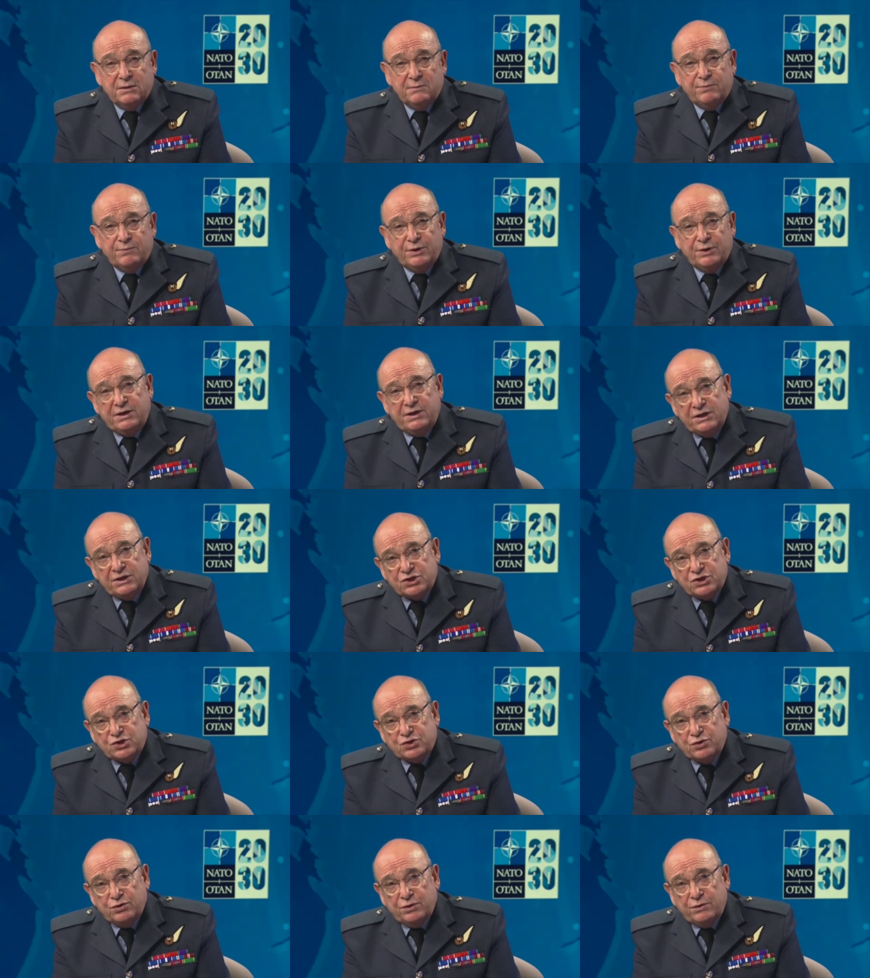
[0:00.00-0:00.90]
But it is
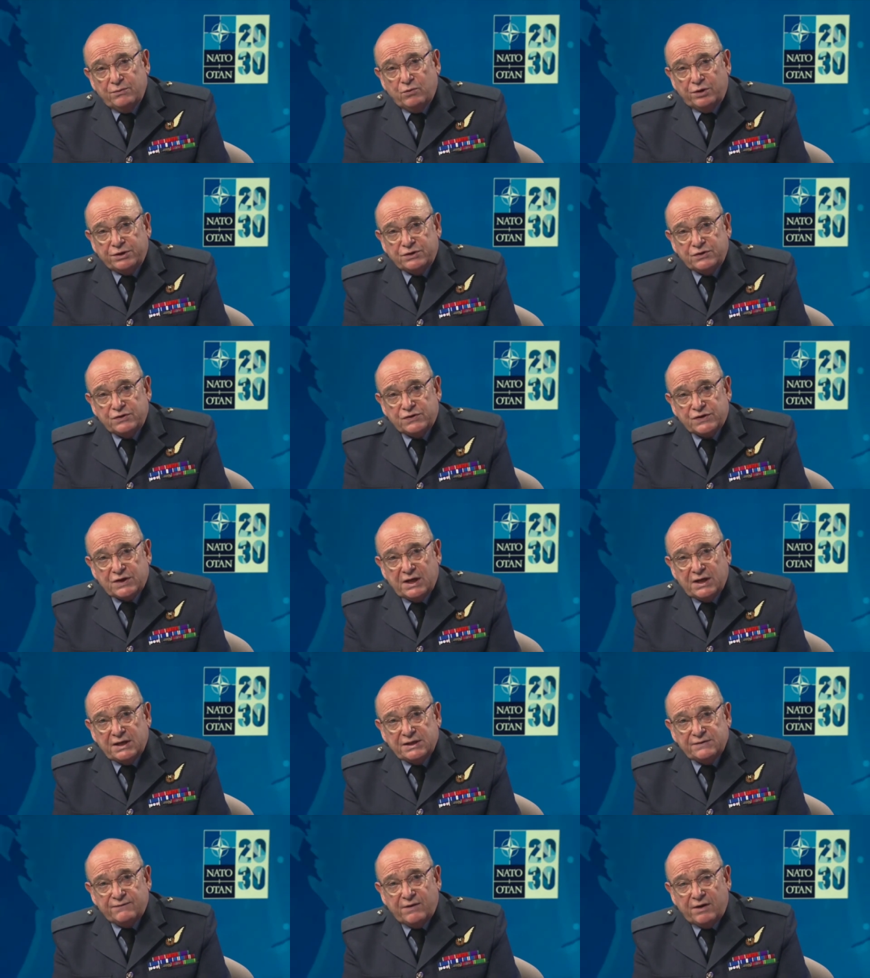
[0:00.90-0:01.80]
true, and what you
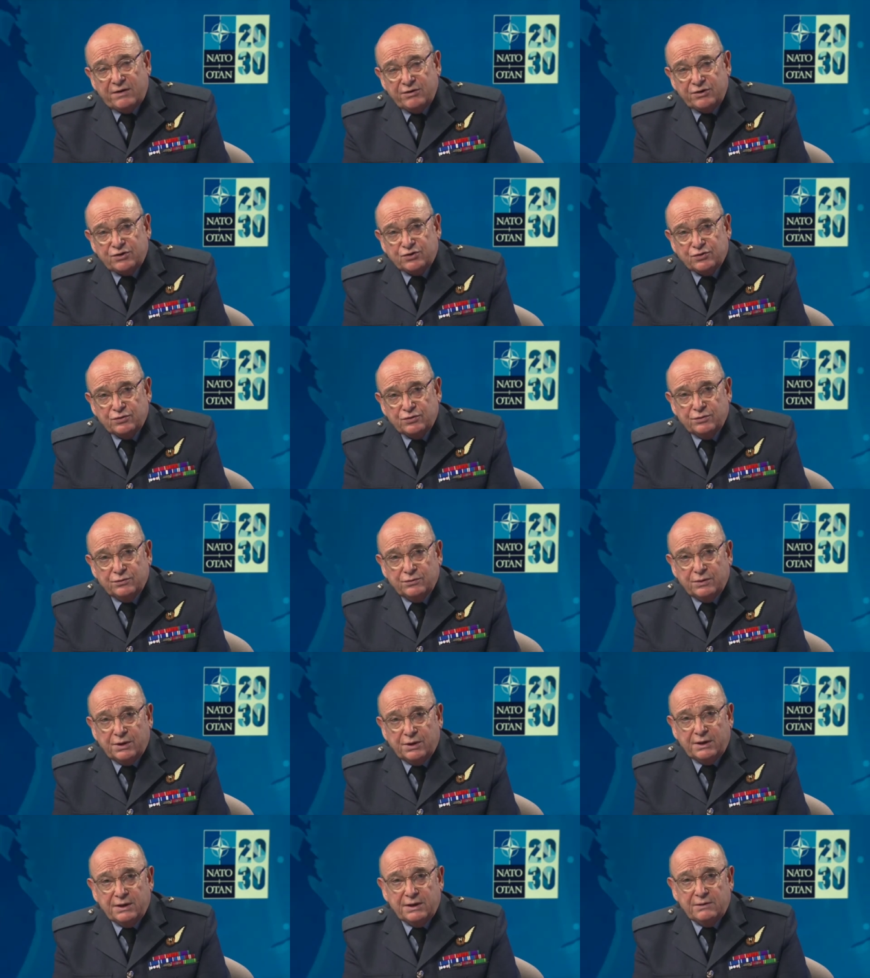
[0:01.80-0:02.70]
say is very true,
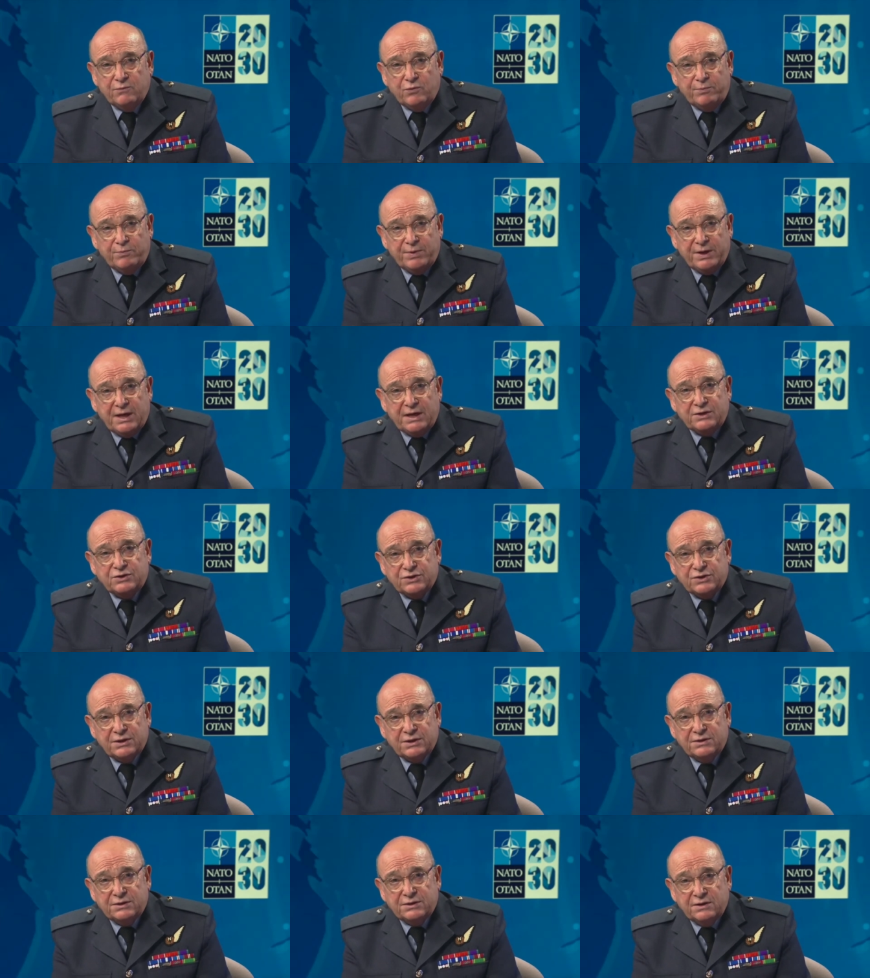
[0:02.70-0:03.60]
and it would be
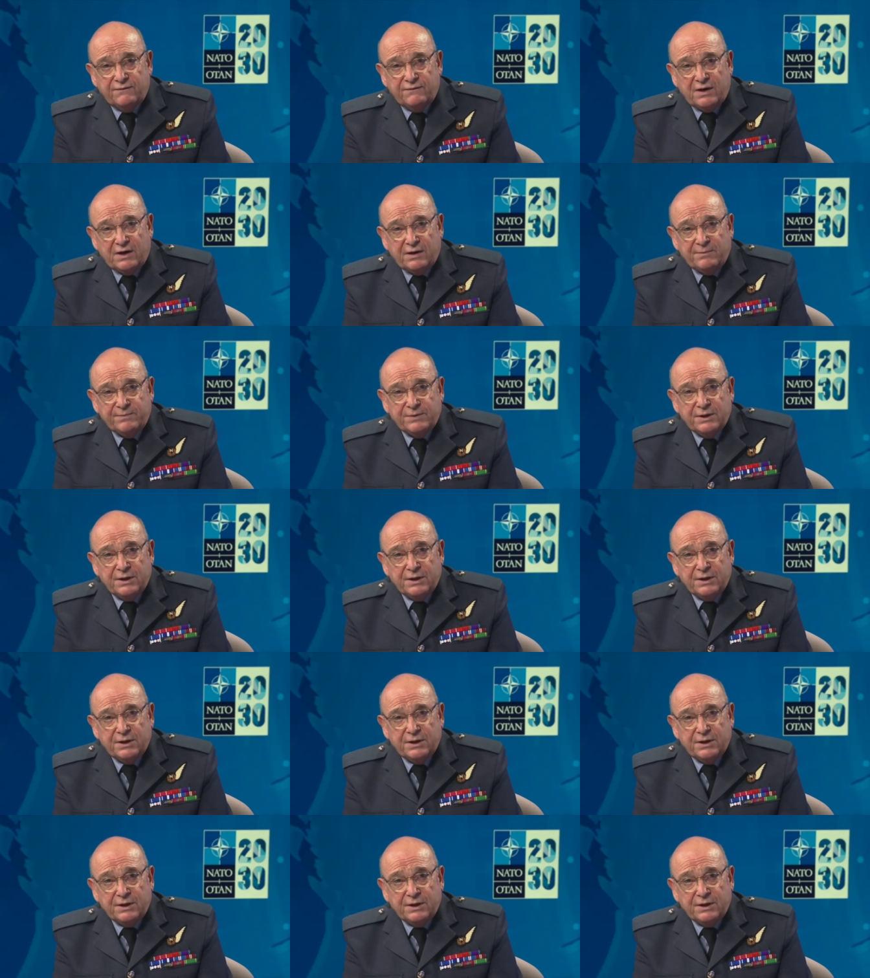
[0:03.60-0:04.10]
interesting to develop